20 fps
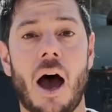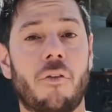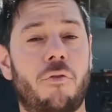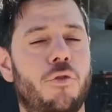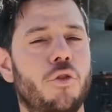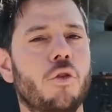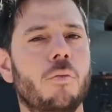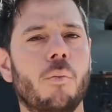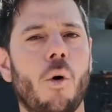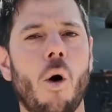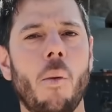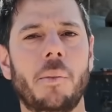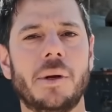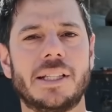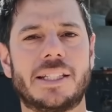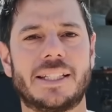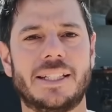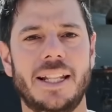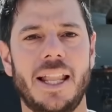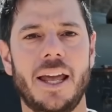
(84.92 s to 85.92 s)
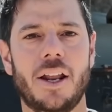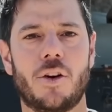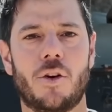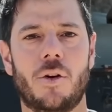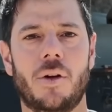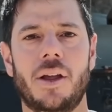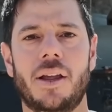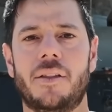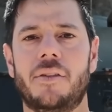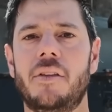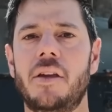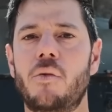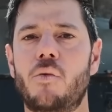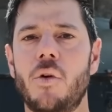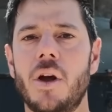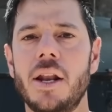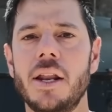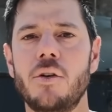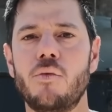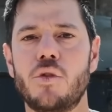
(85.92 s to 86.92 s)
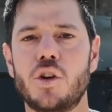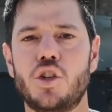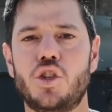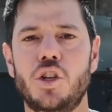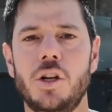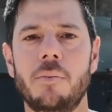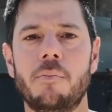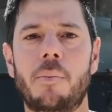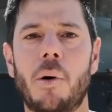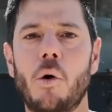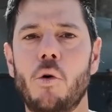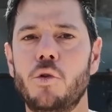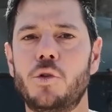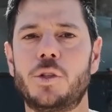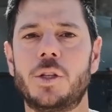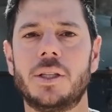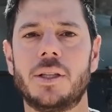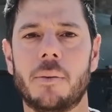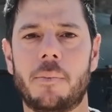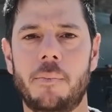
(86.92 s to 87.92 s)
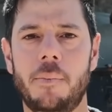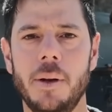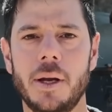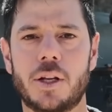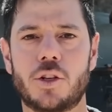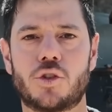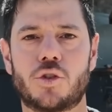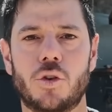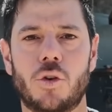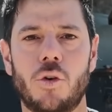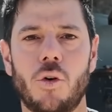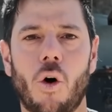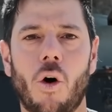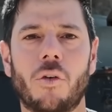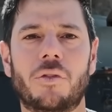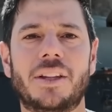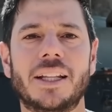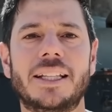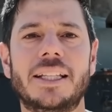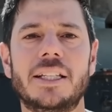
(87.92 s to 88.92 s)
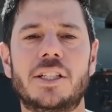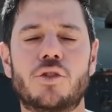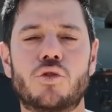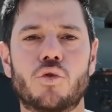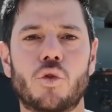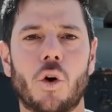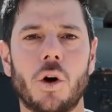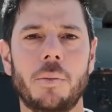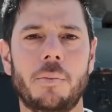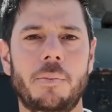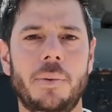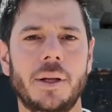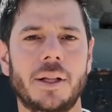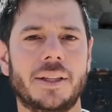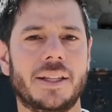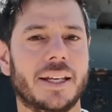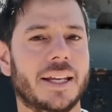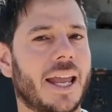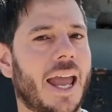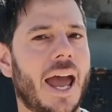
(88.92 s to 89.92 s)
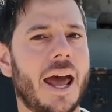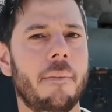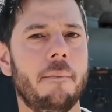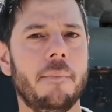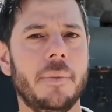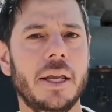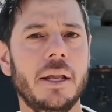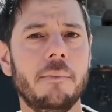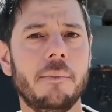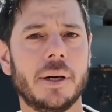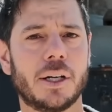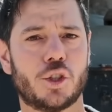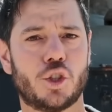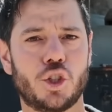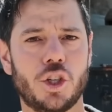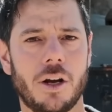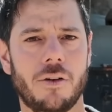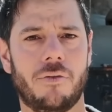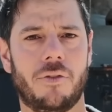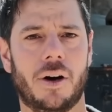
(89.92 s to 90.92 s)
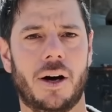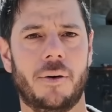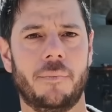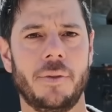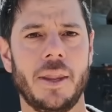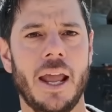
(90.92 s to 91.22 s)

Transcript: A few moments later, the Iranian regime posted a picture of the destroyed building and in Be'er Sheva